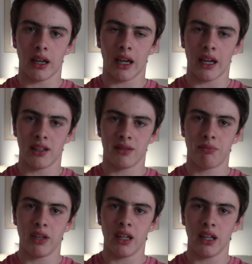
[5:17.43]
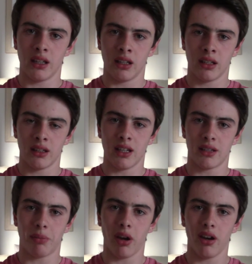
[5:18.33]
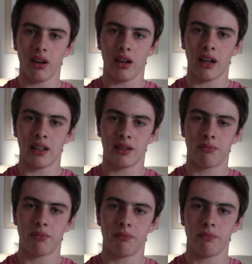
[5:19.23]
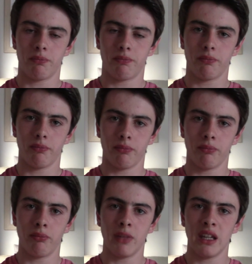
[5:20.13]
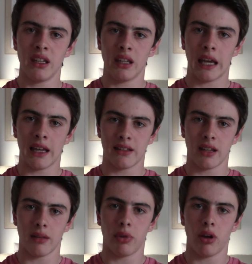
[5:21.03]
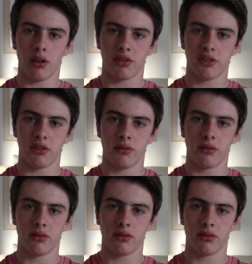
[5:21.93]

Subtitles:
as being as me as that person,